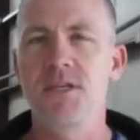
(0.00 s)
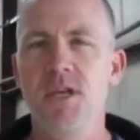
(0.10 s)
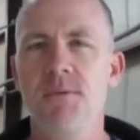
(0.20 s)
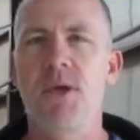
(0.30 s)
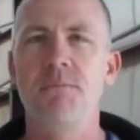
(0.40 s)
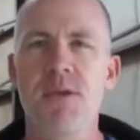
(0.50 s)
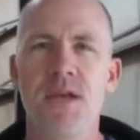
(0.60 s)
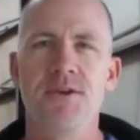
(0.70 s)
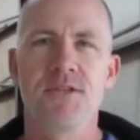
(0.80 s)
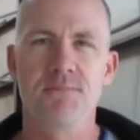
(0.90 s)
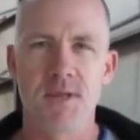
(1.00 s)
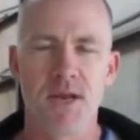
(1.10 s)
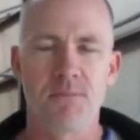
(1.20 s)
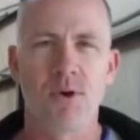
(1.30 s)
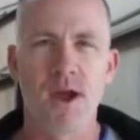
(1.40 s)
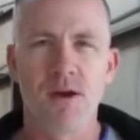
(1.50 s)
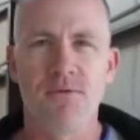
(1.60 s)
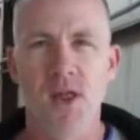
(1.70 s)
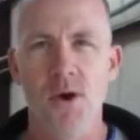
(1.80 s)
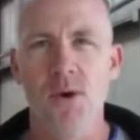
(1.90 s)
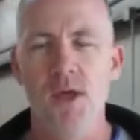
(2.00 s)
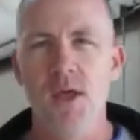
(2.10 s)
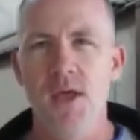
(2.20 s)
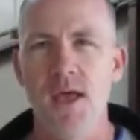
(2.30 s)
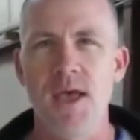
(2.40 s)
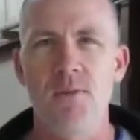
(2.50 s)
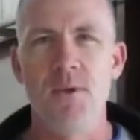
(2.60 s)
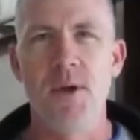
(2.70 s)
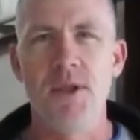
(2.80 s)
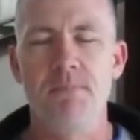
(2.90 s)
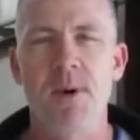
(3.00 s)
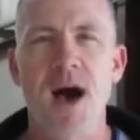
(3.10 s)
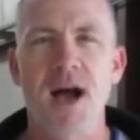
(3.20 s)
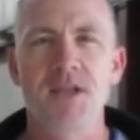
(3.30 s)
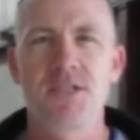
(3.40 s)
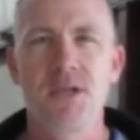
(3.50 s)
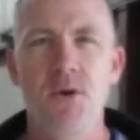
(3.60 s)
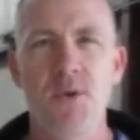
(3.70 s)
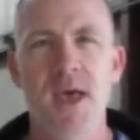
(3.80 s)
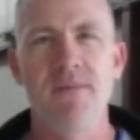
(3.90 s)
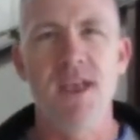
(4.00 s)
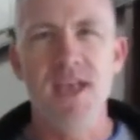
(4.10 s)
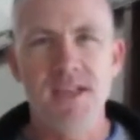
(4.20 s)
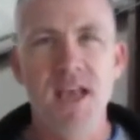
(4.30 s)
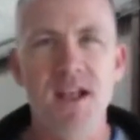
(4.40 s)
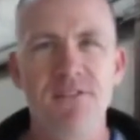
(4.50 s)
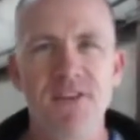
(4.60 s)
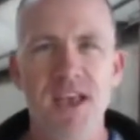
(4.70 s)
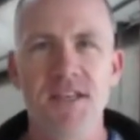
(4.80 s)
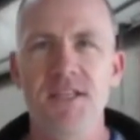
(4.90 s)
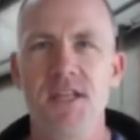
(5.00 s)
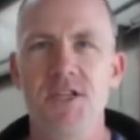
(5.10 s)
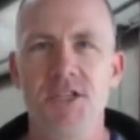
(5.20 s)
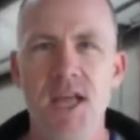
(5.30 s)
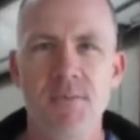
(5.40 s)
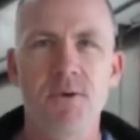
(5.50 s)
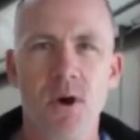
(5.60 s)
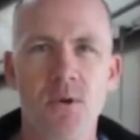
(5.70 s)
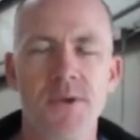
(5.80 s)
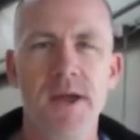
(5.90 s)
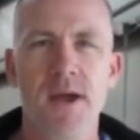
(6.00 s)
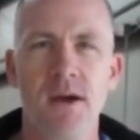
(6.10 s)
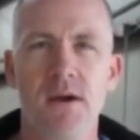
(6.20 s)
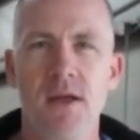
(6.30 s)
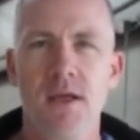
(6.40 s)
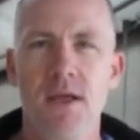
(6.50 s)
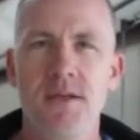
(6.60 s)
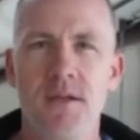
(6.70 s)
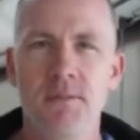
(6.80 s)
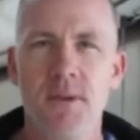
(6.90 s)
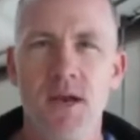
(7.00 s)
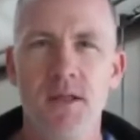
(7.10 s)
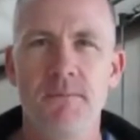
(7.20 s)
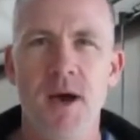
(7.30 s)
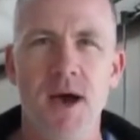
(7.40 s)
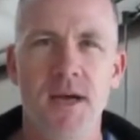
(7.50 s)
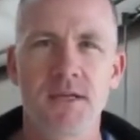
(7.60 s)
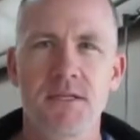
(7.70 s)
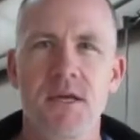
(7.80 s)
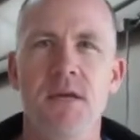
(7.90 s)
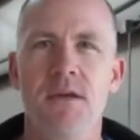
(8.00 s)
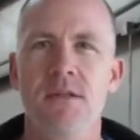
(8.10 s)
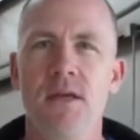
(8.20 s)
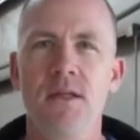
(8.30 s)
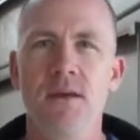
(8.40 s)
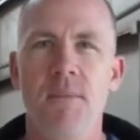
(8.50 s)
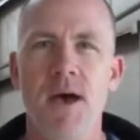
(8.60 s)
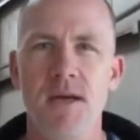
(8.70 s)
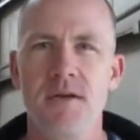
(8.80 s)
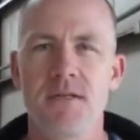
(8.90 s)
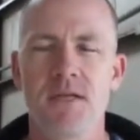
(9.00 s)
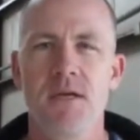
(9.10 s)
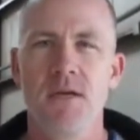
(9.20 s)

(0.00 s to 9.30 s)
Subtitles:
cubic meters a minute per airflow. And we build a box, so we have intake fans that jam cold air into the middle of the box. Then the miners